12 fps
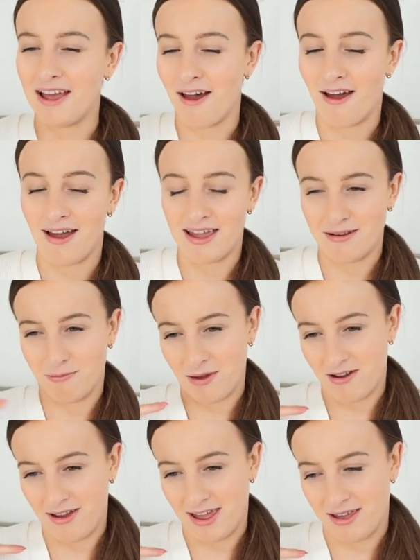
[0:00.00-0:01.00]
uh, in
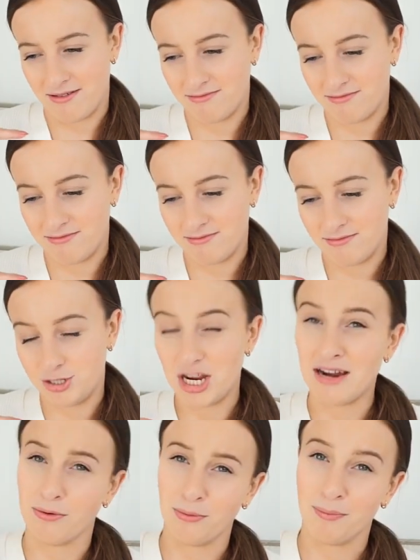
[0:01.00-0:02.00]
my
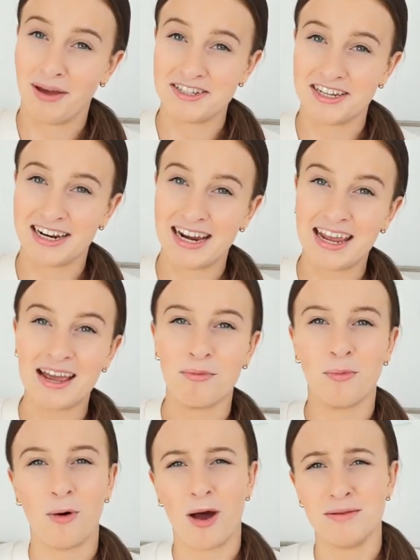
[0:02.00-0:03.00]
channel basically
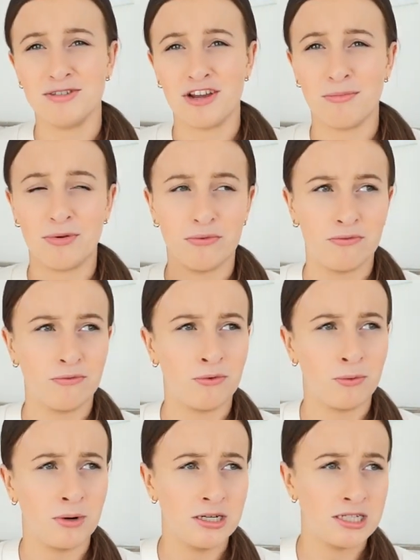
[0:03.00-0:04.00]
and what I'm doing moving
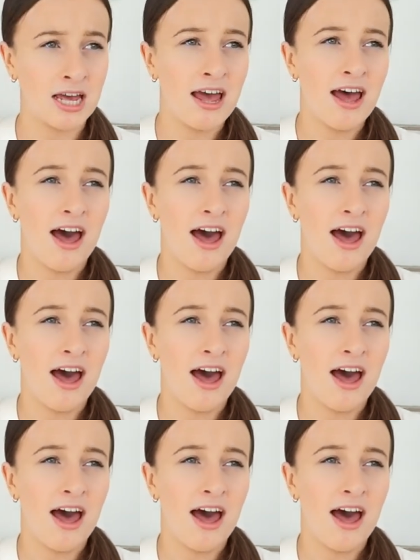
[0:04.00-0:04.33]
forward.